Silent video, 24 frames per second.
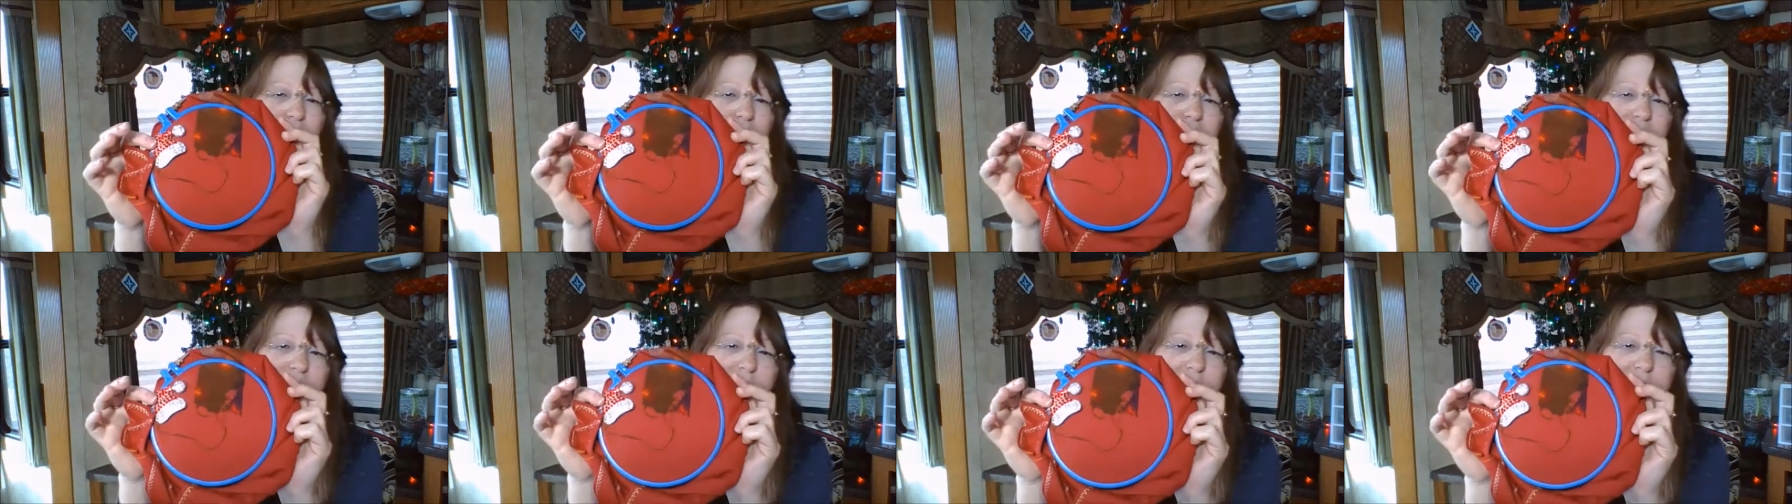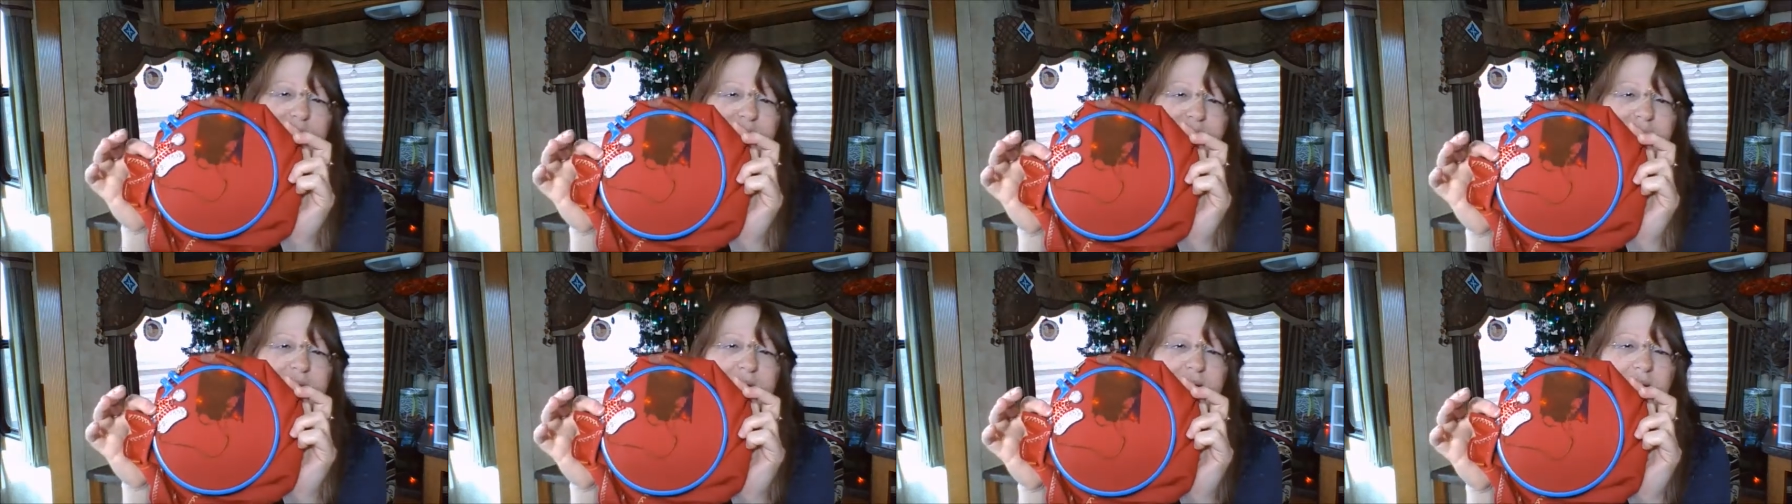
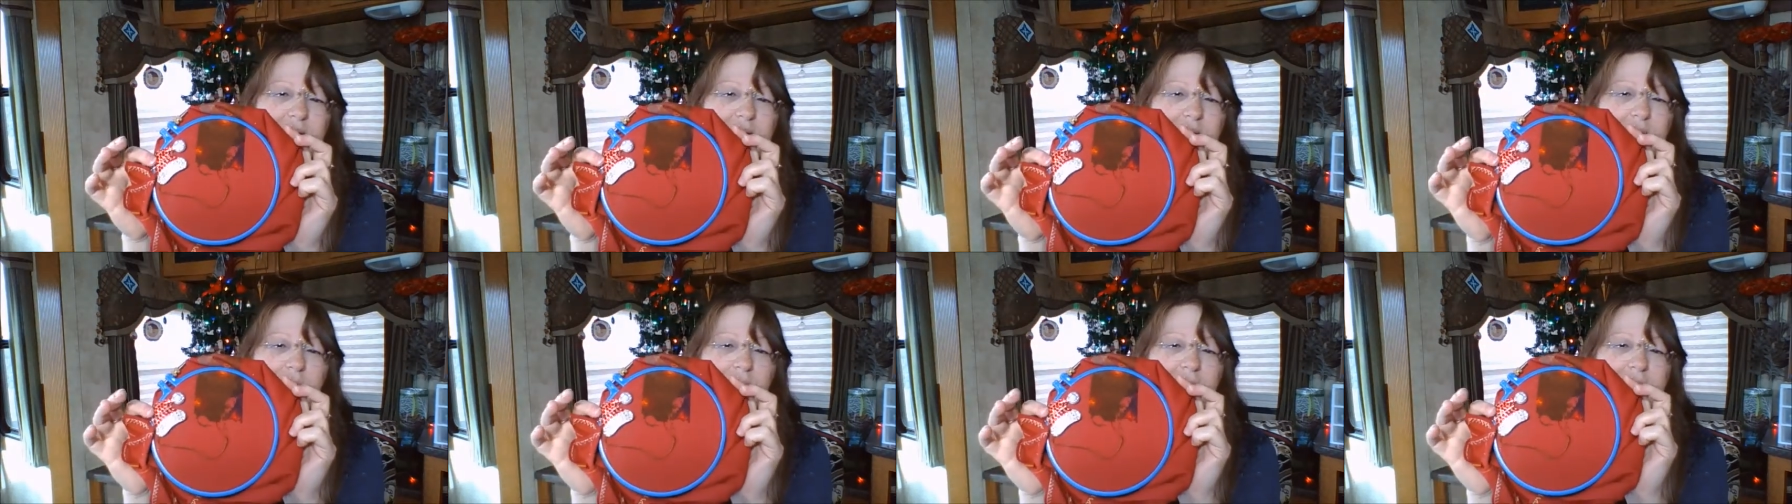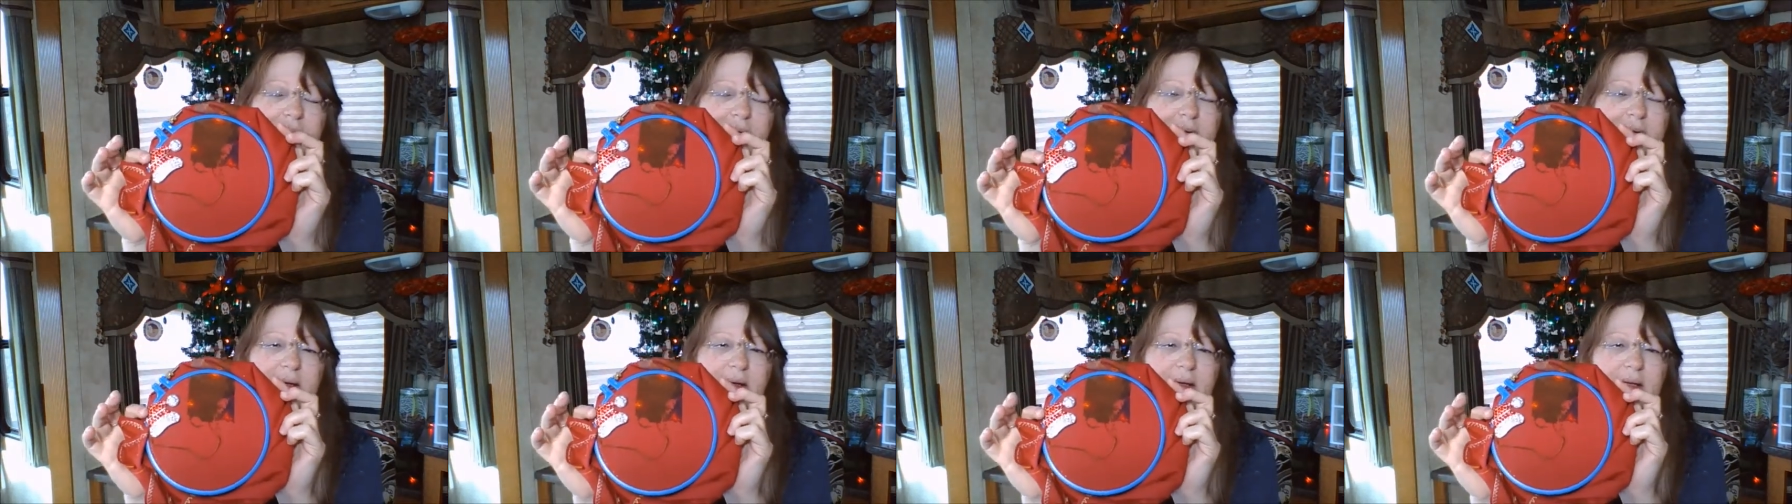Christmas needle
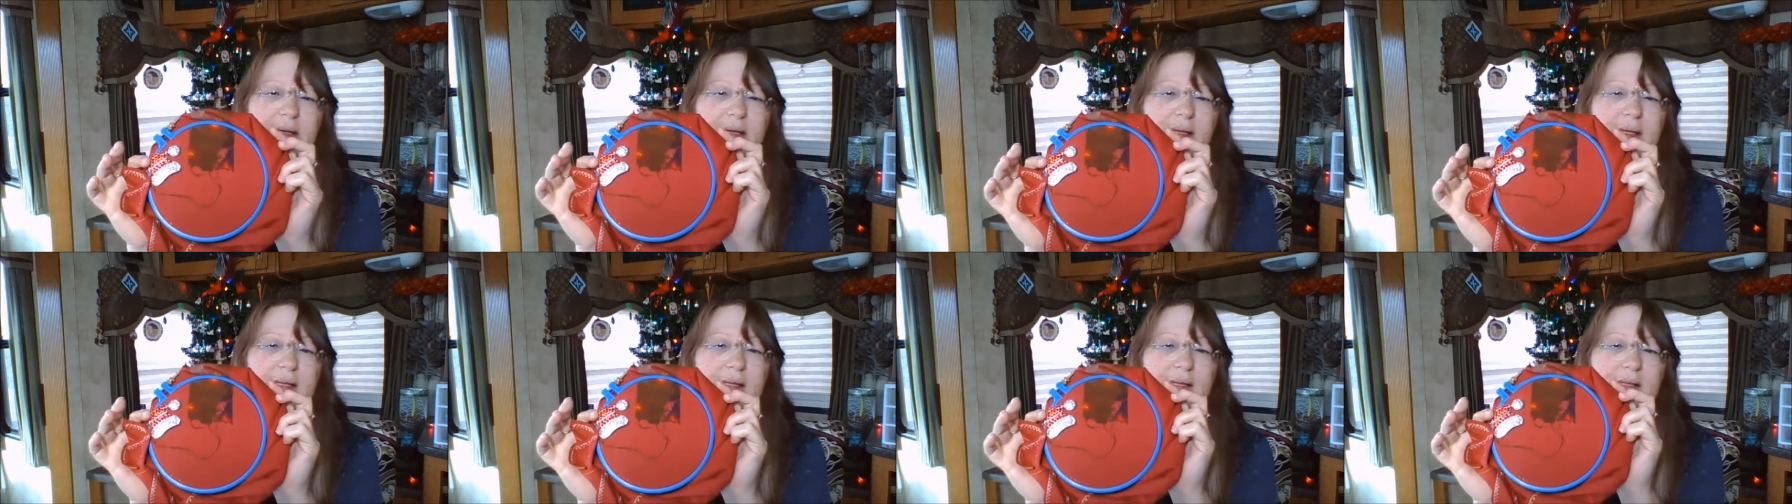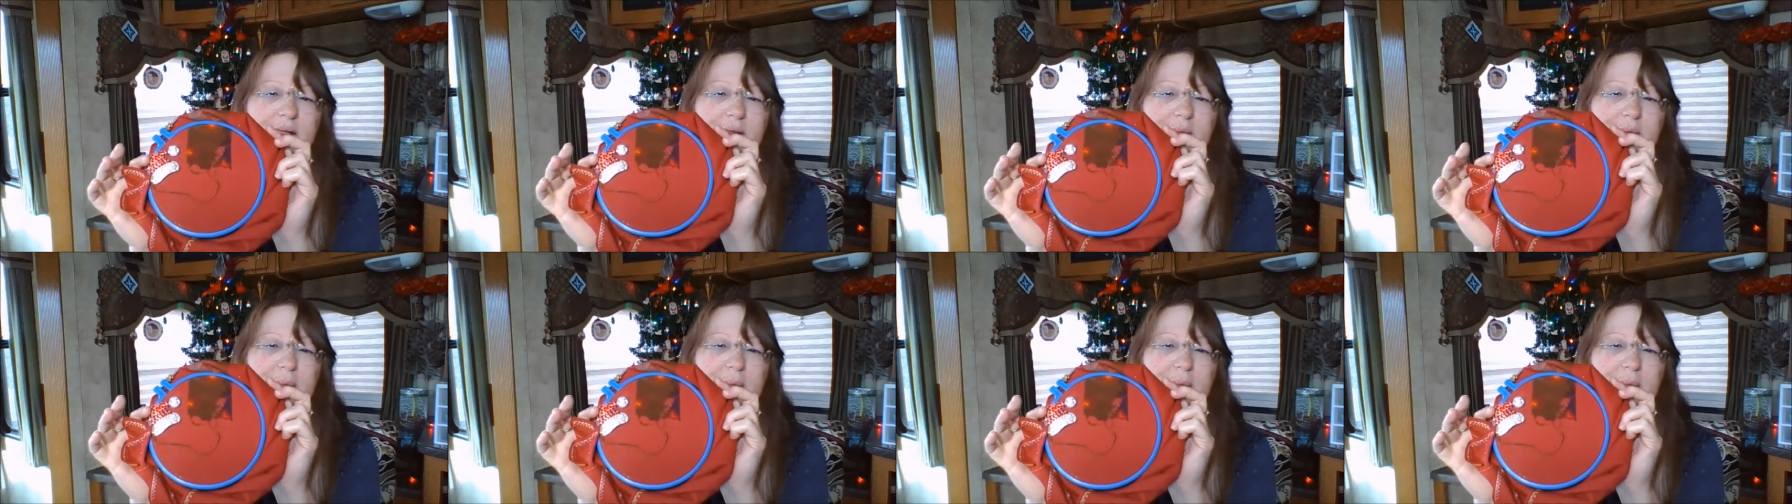minder is